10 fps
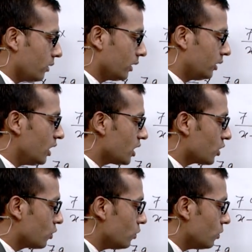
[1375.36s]
okay, these
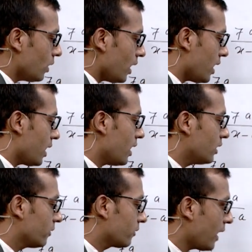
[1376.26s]
two are
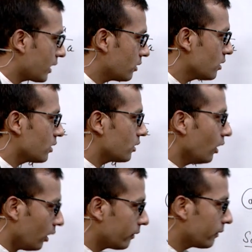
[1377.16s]
the factors
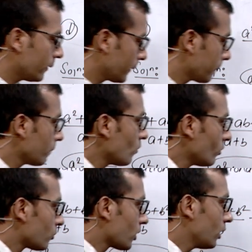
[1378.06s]
of
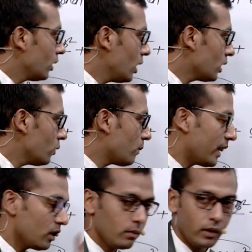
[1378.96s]
a cube
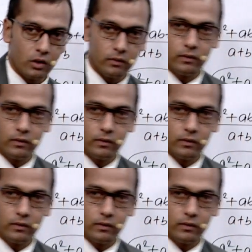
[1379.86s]
minus b cube,